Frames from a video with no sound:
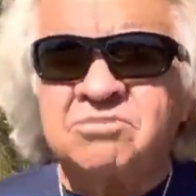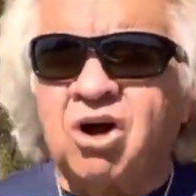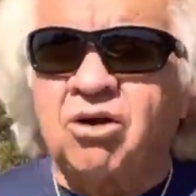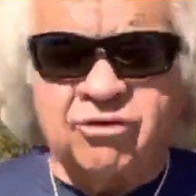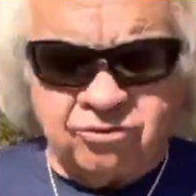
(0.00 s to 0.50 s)

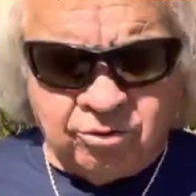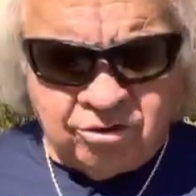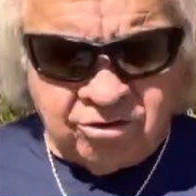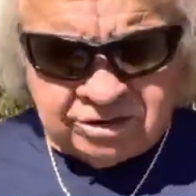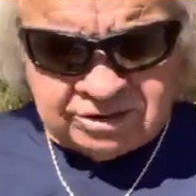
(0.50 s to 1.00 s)
all over the
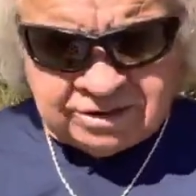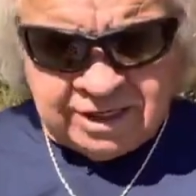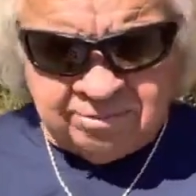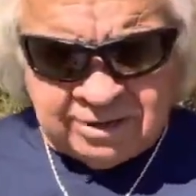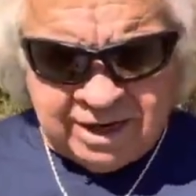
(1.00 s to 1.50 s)
world at the
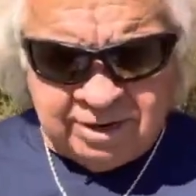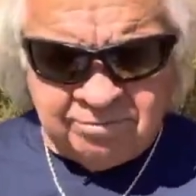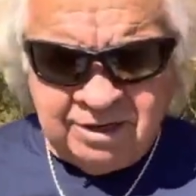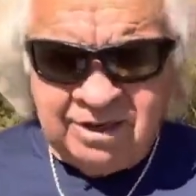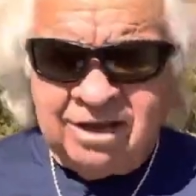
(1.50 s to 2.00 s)
same
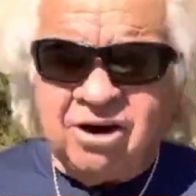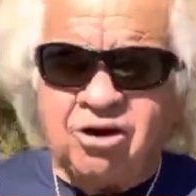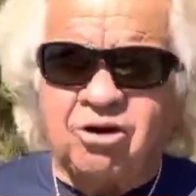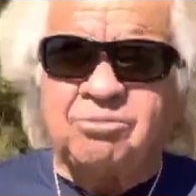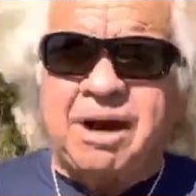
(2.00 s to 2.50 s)
time,
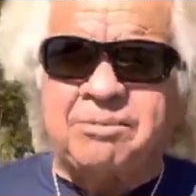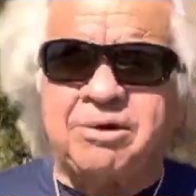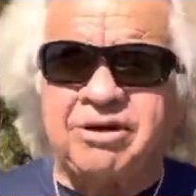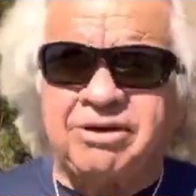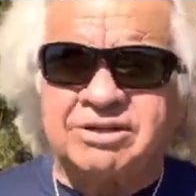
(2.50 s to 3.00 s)
heard by
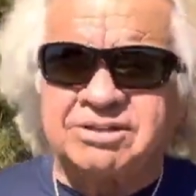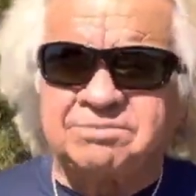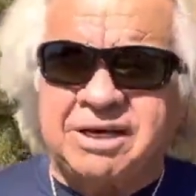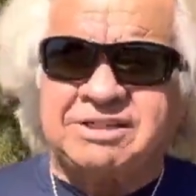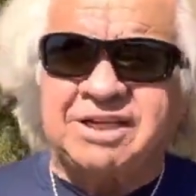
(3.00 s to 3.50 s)
billions.
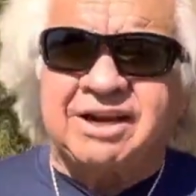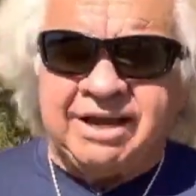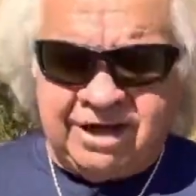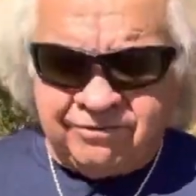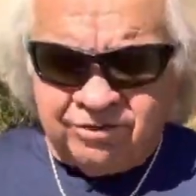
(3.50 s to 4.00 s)

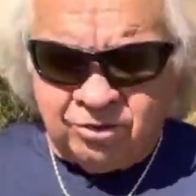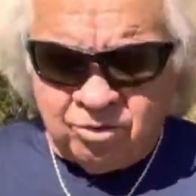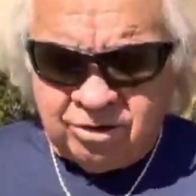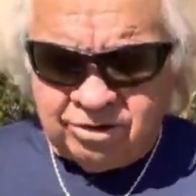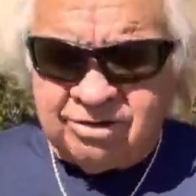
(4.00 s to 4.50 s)
Basically,
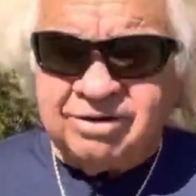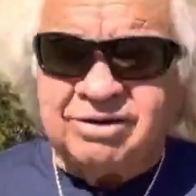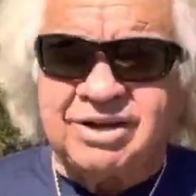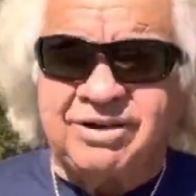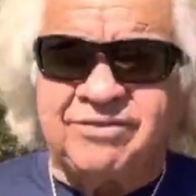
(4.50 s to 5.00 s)
everyone
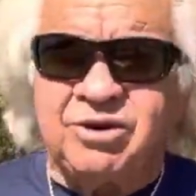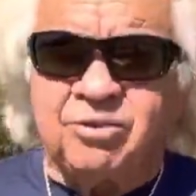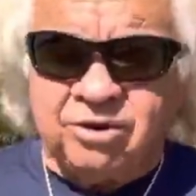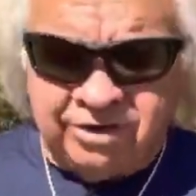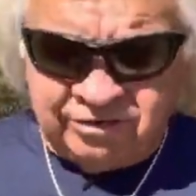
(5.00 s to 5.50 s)
living
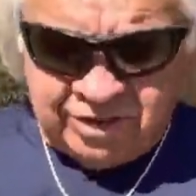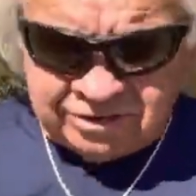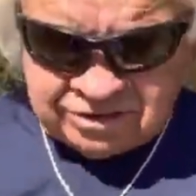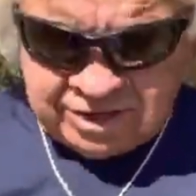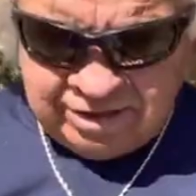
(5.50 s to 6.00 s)
will hear
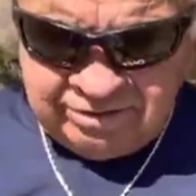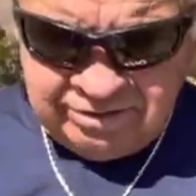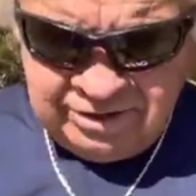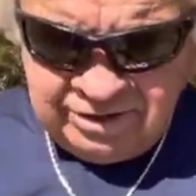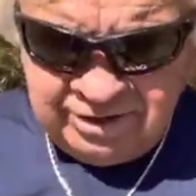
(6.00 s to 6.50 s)
that shout.
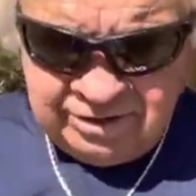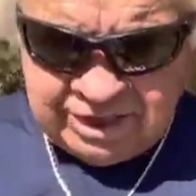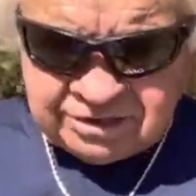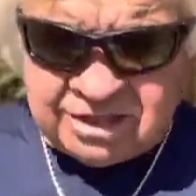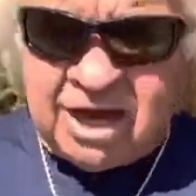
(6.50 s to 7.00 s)

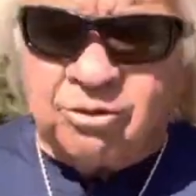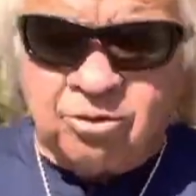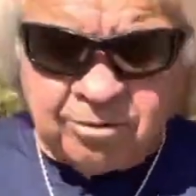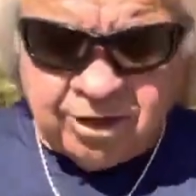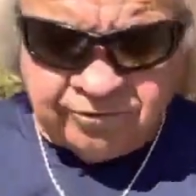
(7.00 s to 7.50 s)
That shout
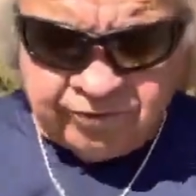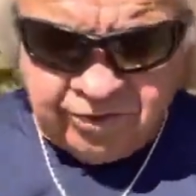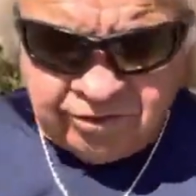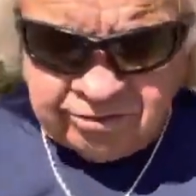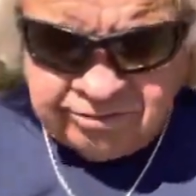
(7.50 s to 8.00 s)
will bring
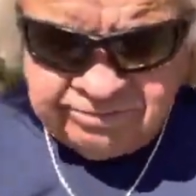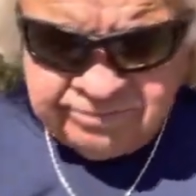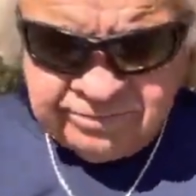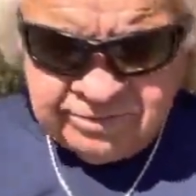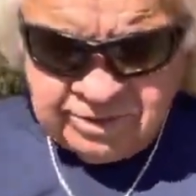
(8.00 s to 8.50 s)
fear,
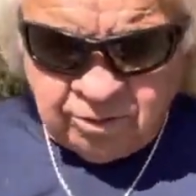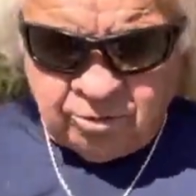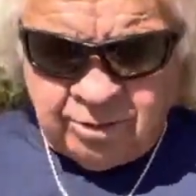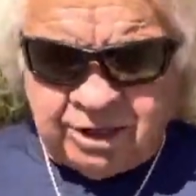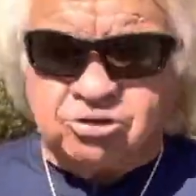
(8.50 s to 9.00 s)
it will
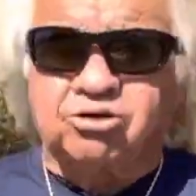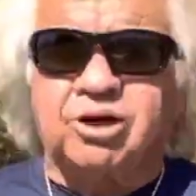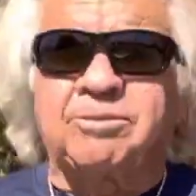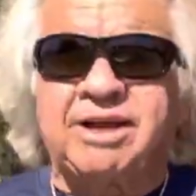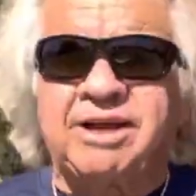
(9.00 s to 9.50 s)
bring
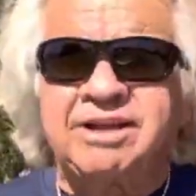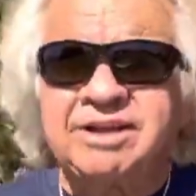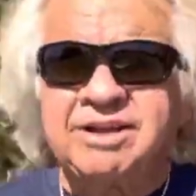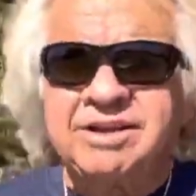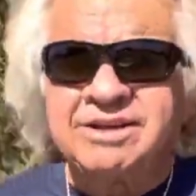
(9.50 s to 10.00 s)
trembling
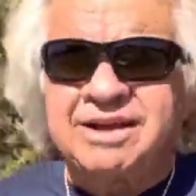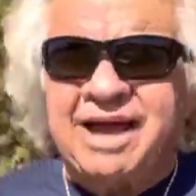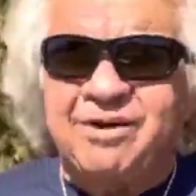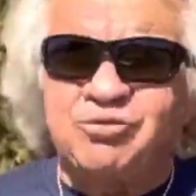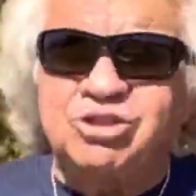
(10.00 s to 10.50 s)
to
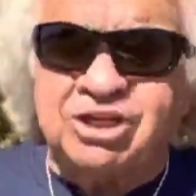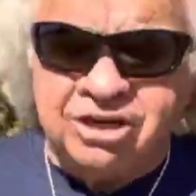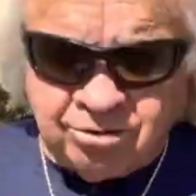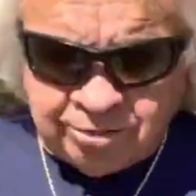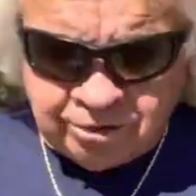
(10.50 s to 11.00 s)
every
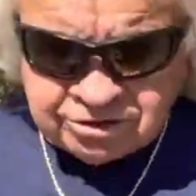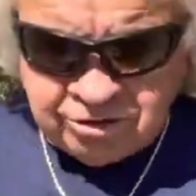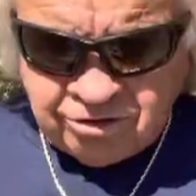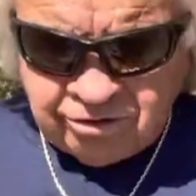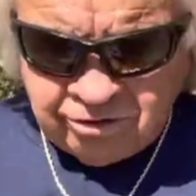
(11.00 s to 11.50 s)
single
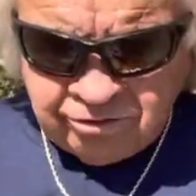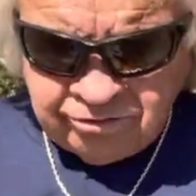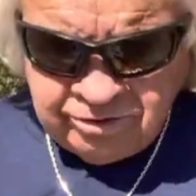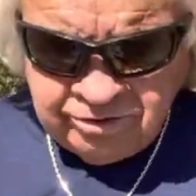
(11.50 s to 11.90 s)
person on earth.